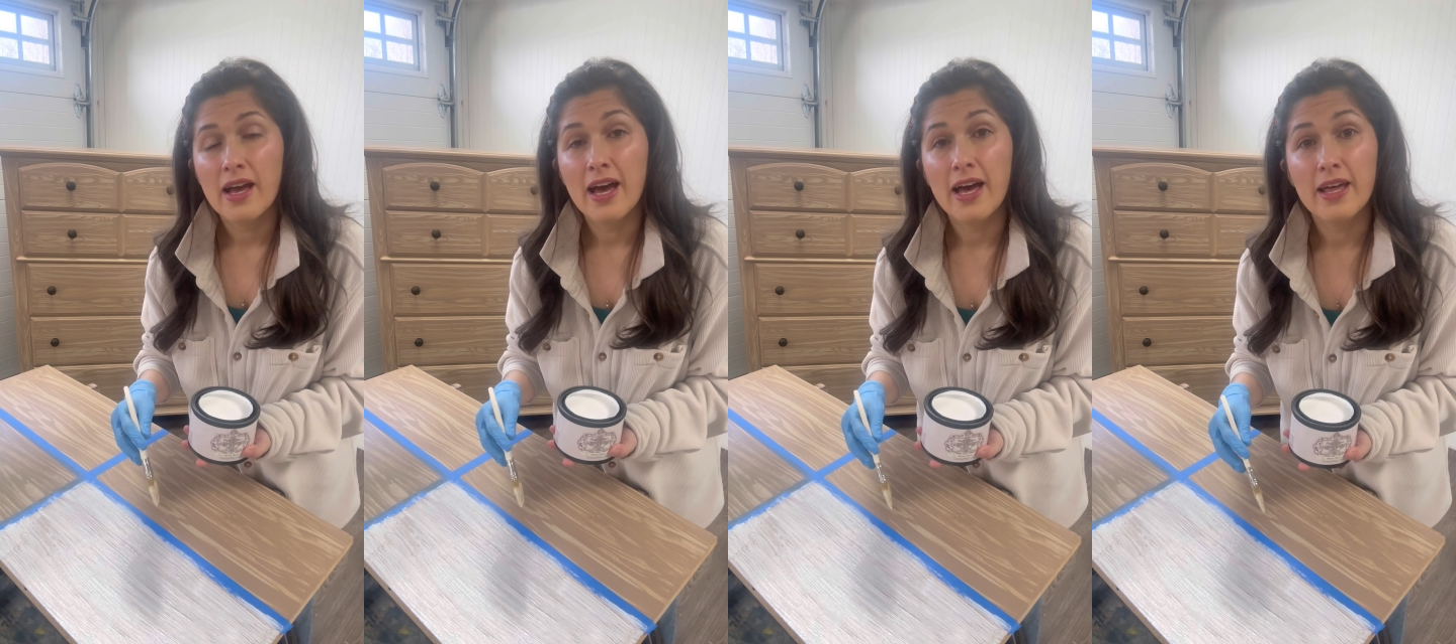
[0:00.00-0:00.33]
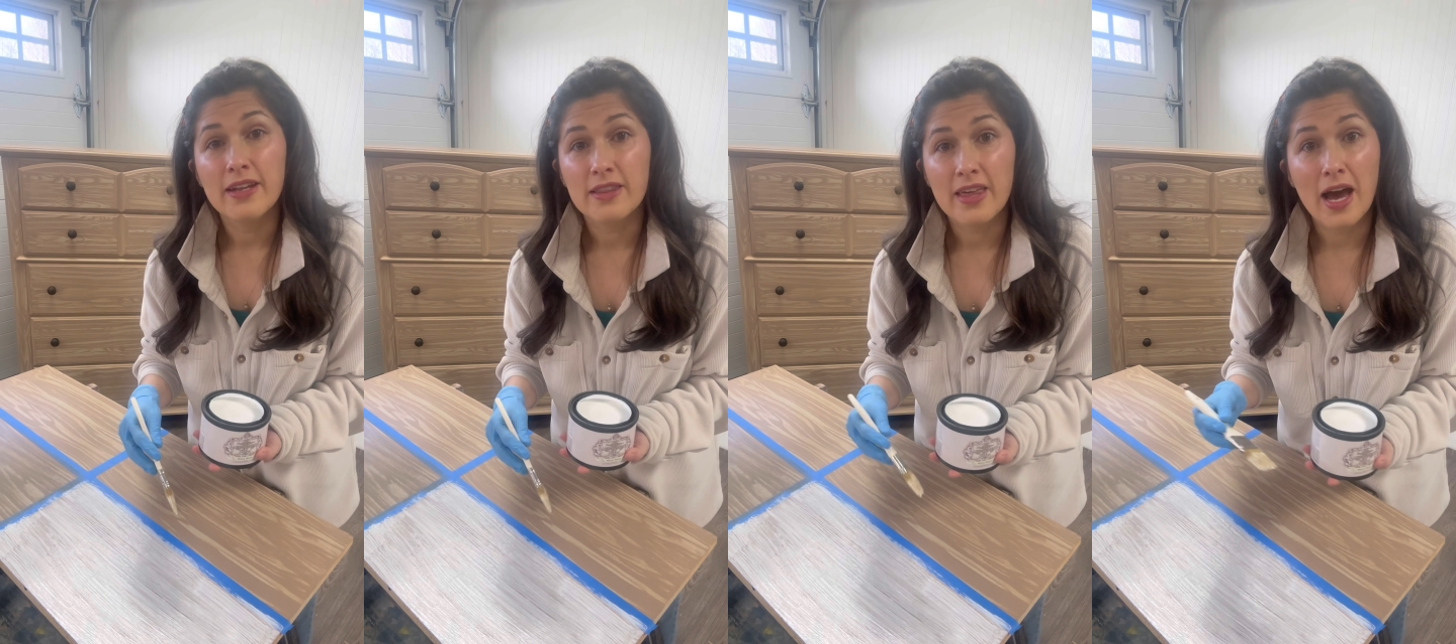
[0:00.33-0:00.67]

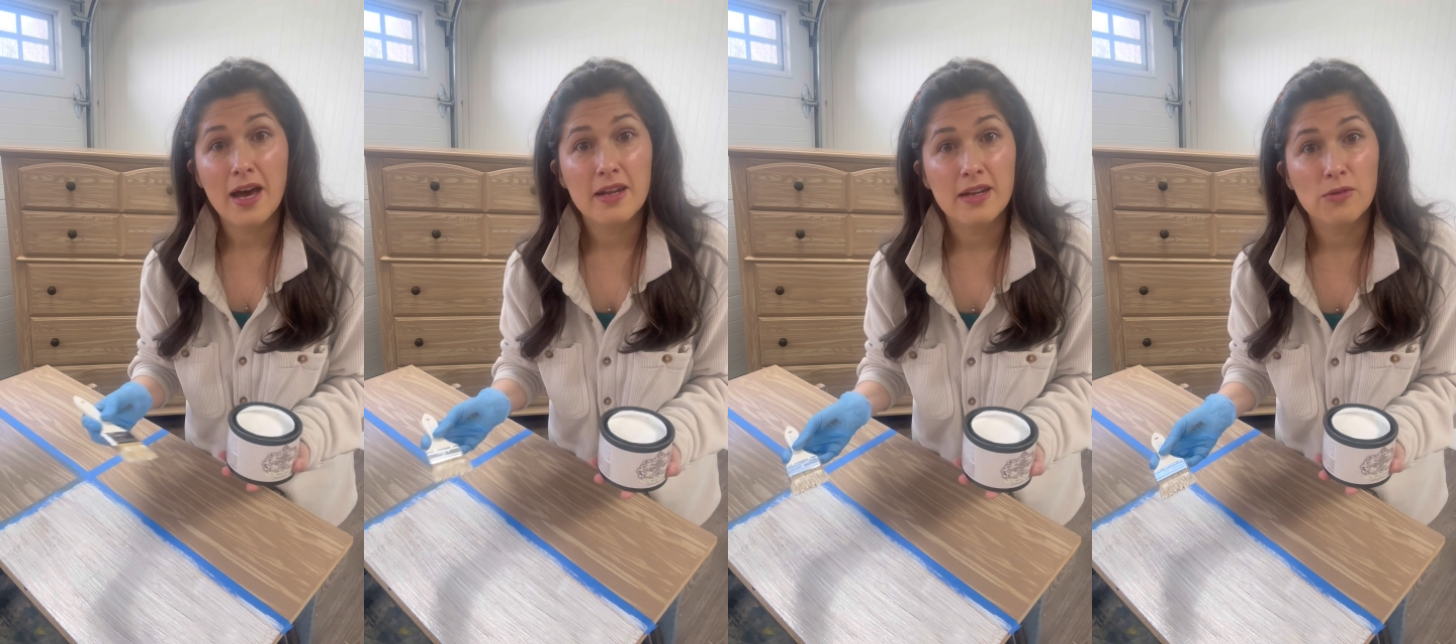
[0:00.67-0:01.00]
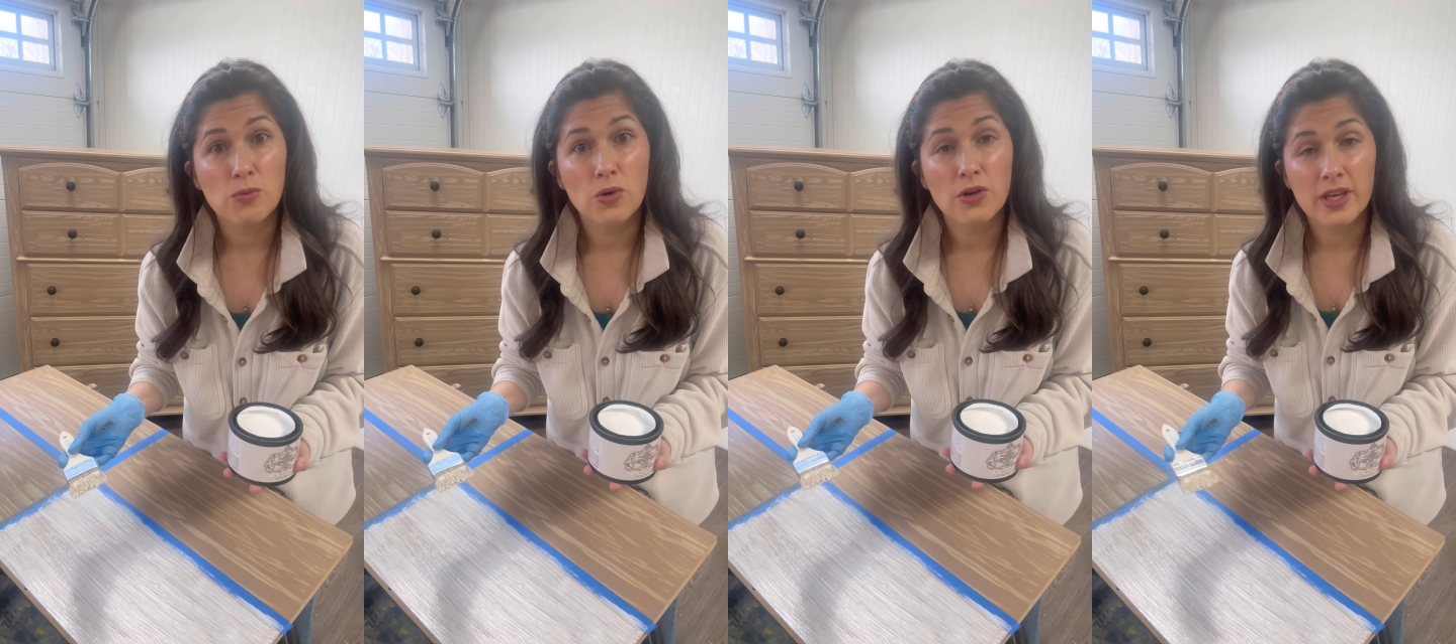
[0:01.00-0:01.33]
and that
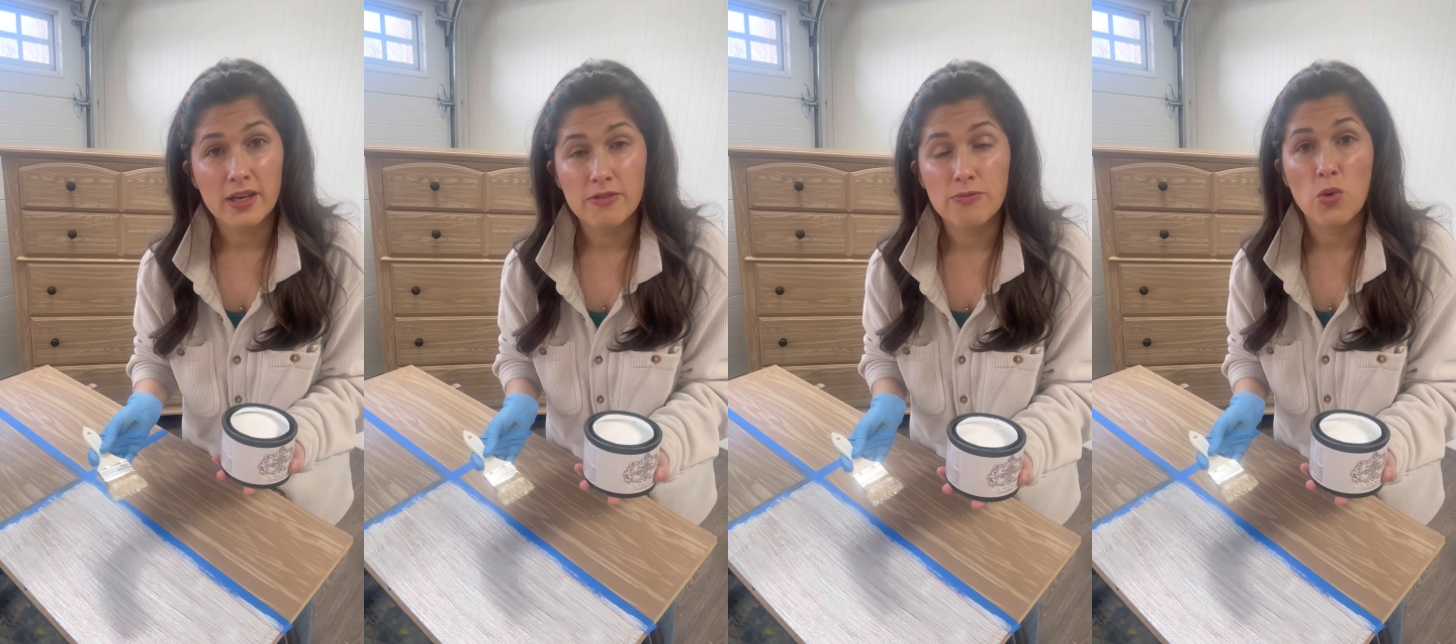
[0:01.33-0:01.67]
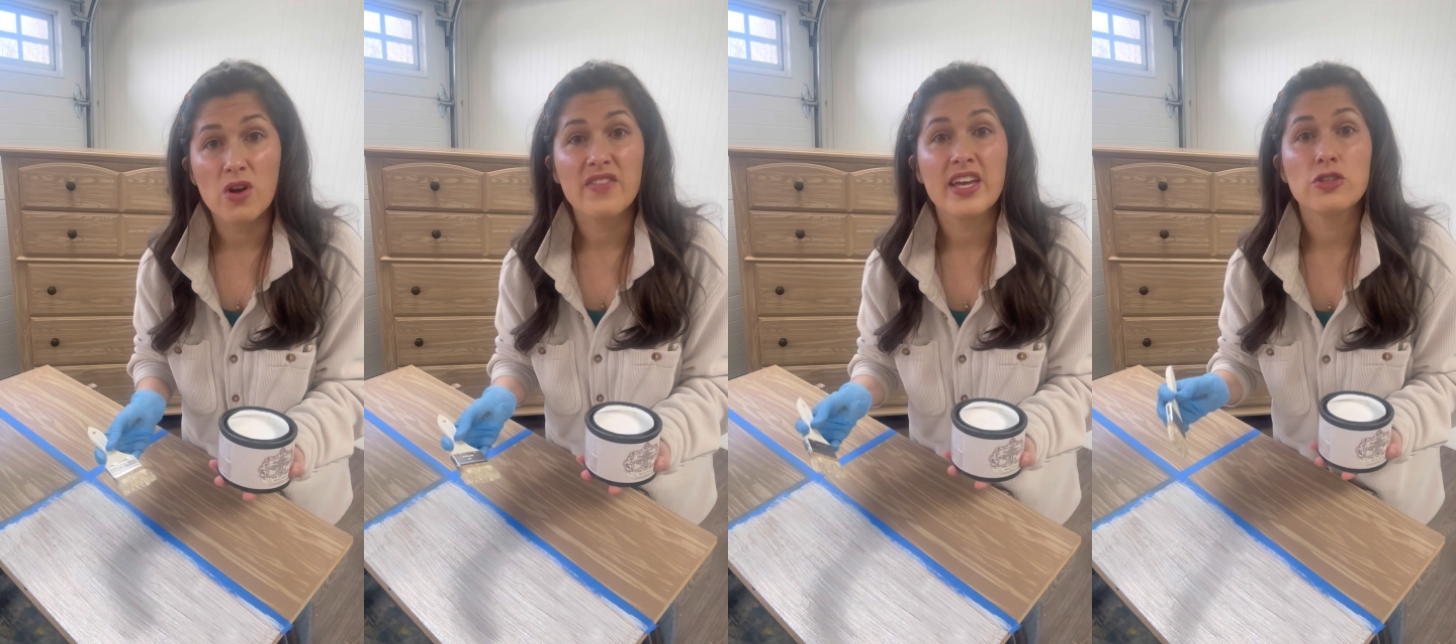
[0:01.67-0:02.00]
will give more of a